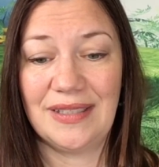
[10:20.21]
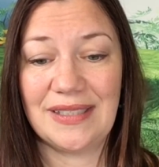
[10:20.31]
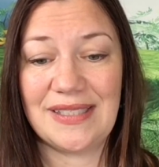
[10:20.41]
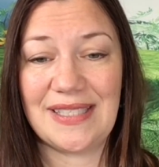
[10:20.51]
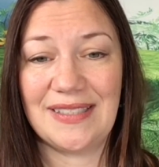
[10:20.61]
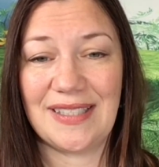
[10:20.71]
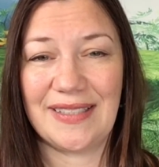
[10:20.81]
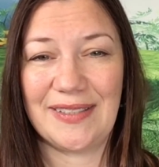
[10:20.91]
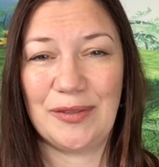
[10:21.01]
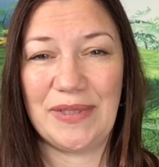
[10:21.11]
It sounds a
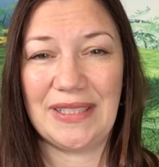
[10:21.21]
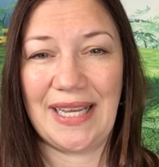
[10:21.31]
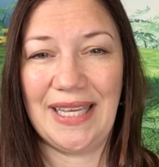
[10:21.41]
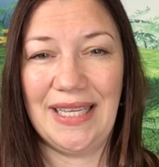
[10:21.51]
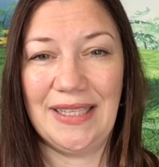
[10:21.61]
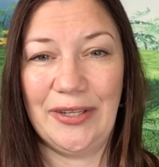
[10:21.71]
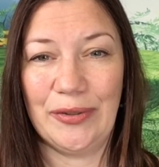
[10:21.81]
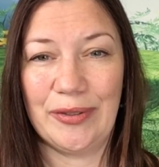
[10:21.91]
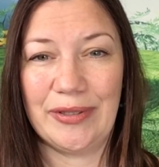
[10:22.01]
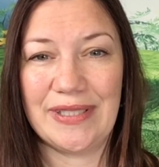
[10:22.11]
little bit like
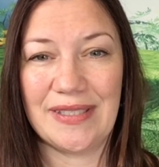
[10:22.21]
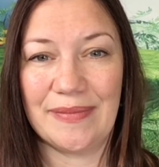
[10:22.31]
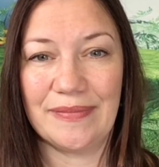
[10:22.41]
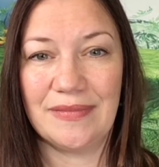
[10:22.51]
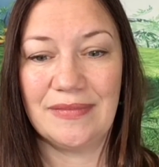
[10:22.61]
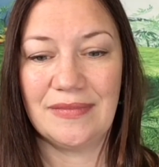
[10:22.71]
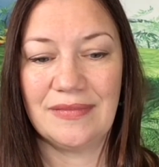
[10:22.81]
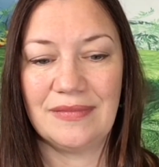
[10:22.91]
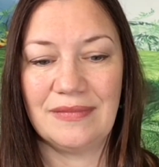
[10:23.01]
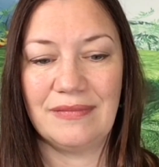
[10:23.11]
heliochrysum.
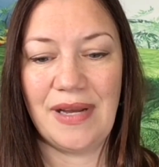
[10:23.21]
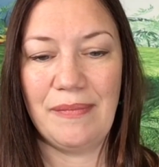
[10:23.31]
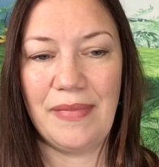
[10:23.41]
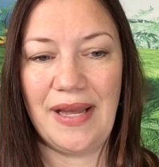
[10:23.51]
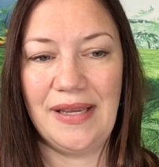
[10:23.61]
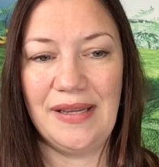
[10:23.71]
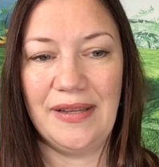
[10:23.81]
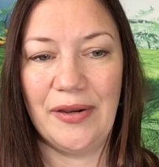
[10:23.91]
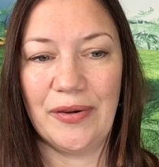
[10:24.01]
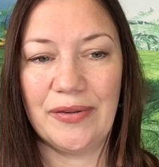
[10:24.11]
Mombai
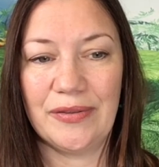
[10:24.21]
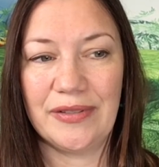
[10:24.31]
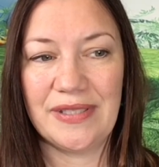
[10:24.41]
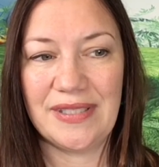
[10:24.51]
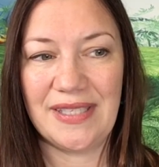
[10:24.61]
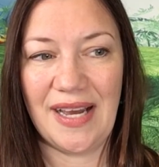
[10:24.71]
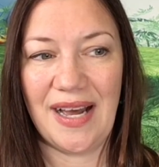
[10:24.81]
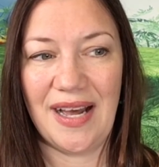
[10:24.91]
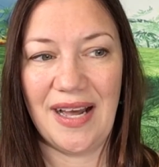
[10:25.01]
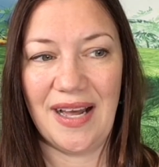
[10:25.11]

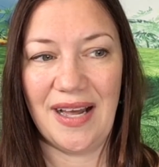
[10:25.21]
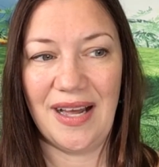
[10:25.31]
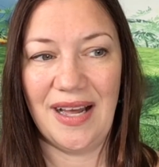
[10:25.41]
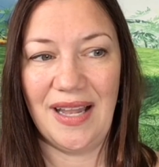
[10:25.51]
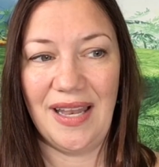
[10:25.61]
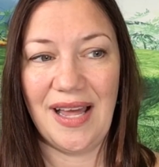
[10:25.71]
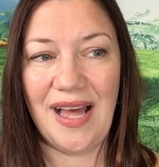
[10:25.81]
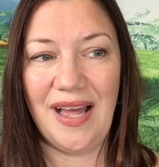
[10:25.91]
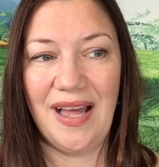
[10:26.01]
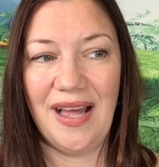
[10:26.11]
heliochrysala,
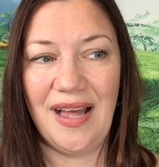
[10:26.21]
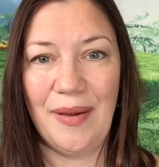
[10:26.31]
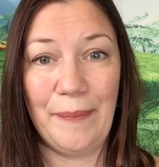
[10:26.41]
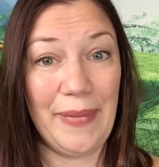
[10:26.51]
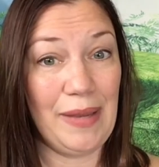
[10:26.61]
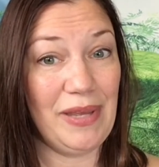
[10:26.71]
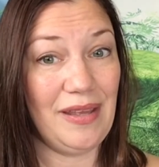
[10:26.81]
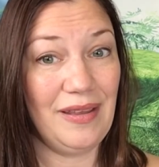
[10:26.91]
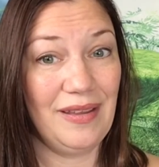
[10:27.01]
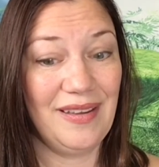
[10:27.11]
maybe?
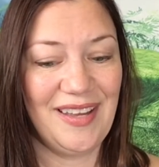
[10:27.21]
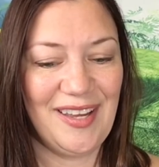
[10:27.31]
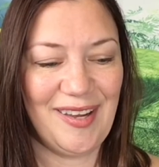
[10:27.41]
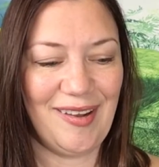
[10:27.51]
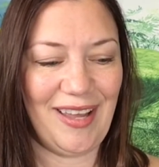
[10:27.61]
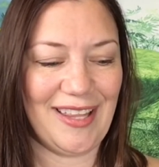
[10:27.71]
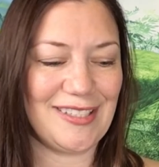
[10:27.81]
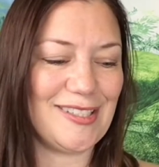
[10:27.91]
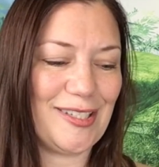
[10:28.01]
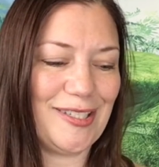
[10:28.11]
Okay, that's
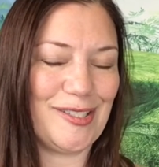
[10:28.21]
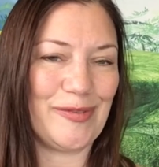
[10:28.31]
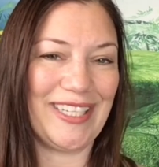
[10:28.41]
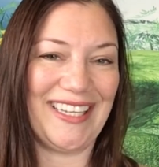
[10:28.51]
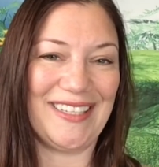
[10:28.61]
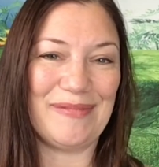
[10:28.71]
as close as we're getting.